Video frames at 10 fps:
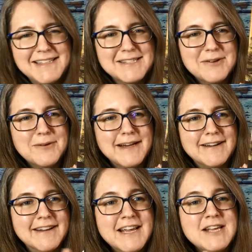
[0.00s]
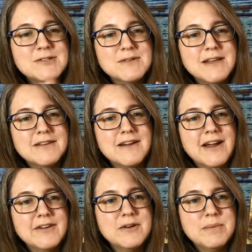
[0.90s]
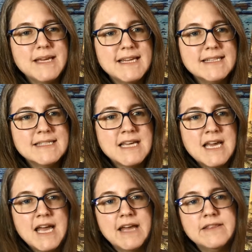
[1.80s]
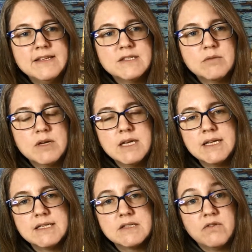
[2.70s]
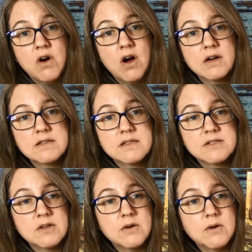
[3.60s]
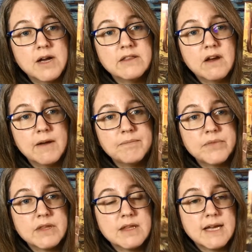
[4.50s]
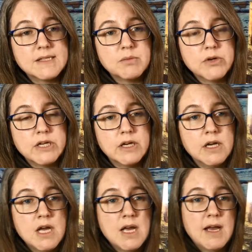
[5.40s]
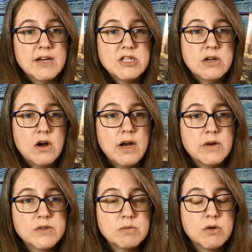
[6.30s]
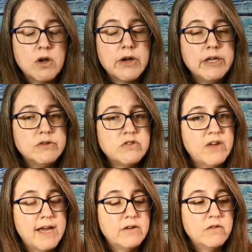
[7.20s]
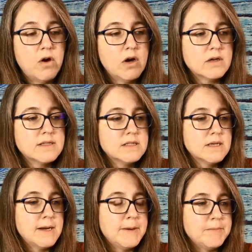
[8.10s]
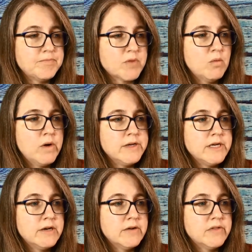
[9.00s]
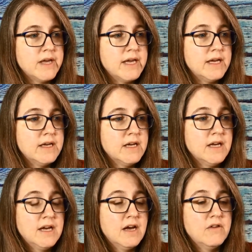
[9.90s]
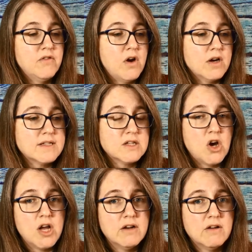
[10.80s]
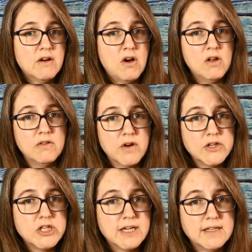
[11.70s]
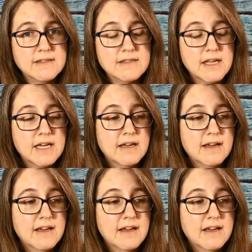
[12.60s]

That's so weird. So another 100 piece, and this one is Fox. So I thought that's pretty good. Actually, at our house, we're not a huge fan of fox. Um, one year, they a fox got all of our chickens, like